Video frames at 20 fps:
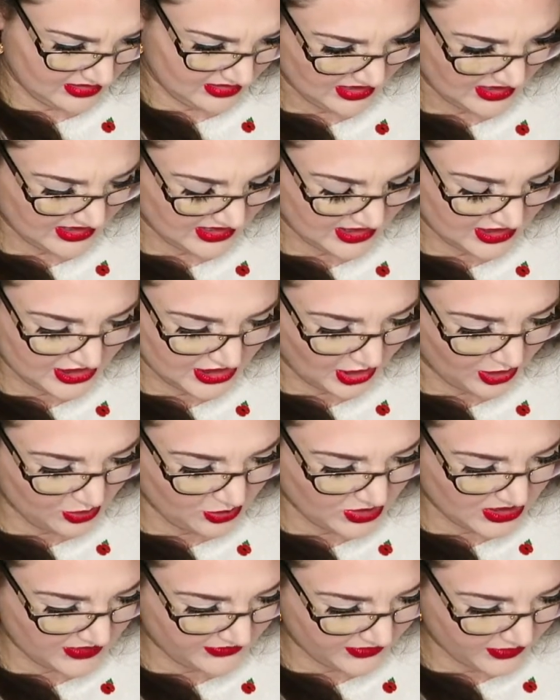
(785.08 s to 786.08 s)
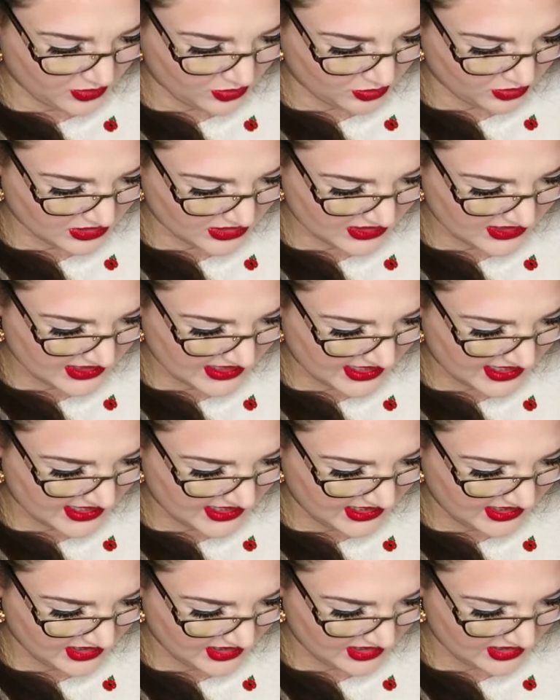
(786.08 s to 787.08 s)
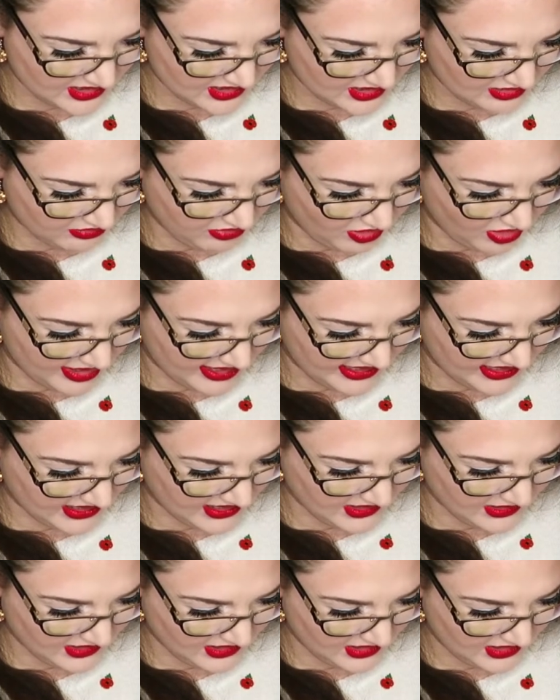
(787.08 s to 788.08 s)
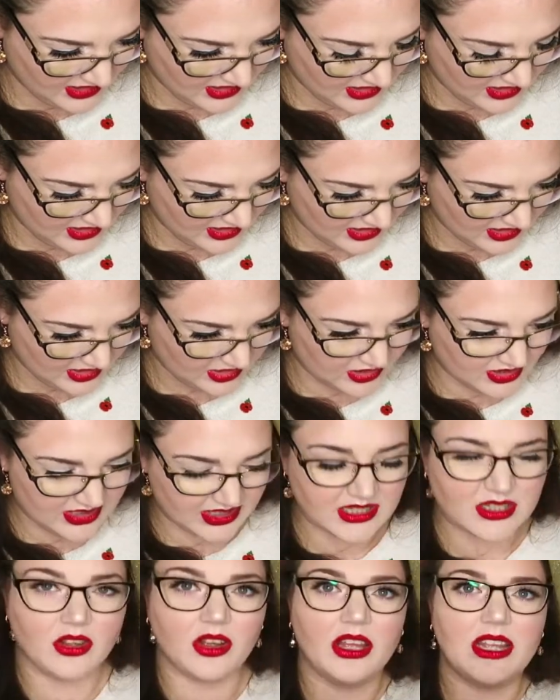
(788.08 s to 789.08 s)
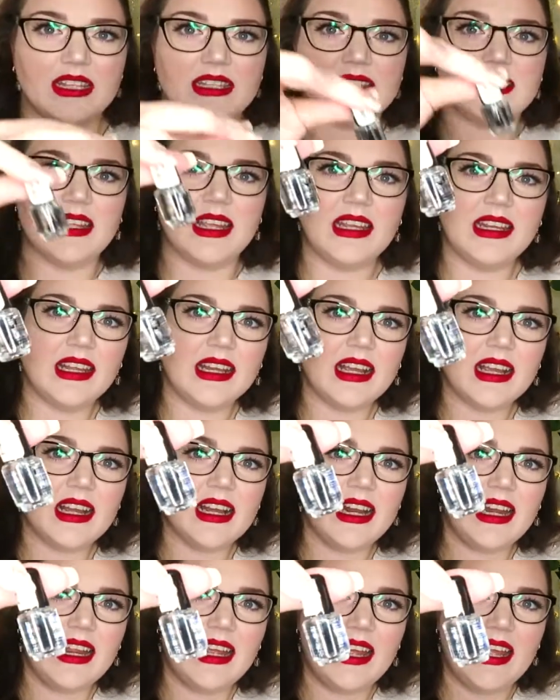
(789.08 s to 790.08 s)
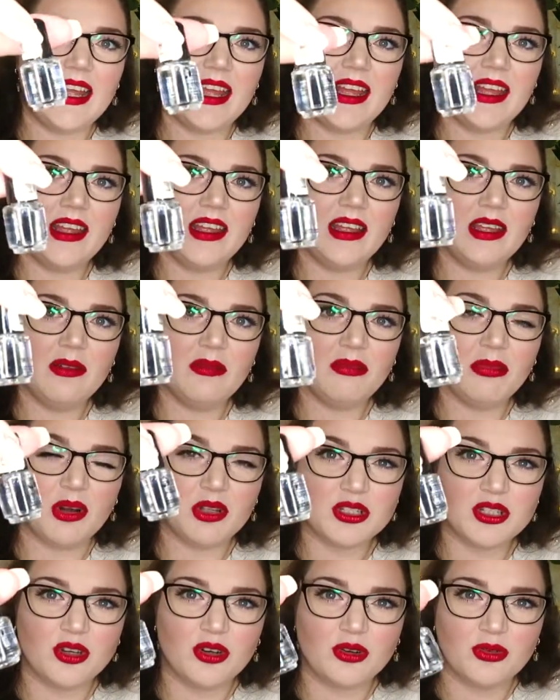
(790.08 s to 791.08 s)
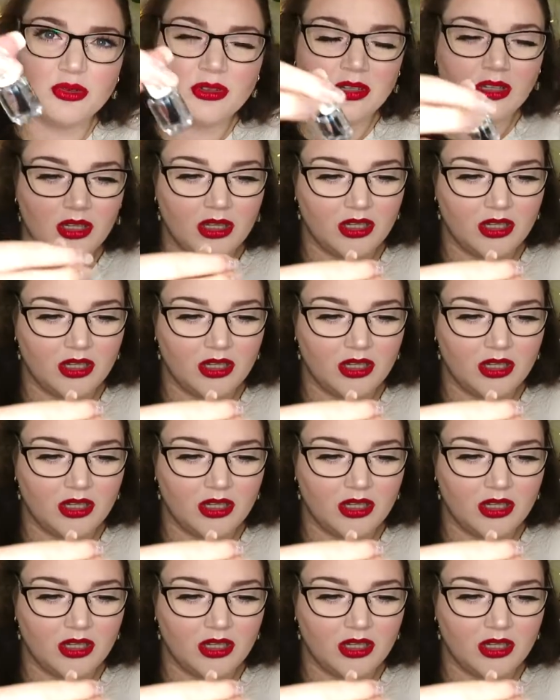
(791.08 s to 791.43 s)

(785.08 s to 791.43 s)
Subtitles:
It's so difficult to see the writing because it's in a clear bottle.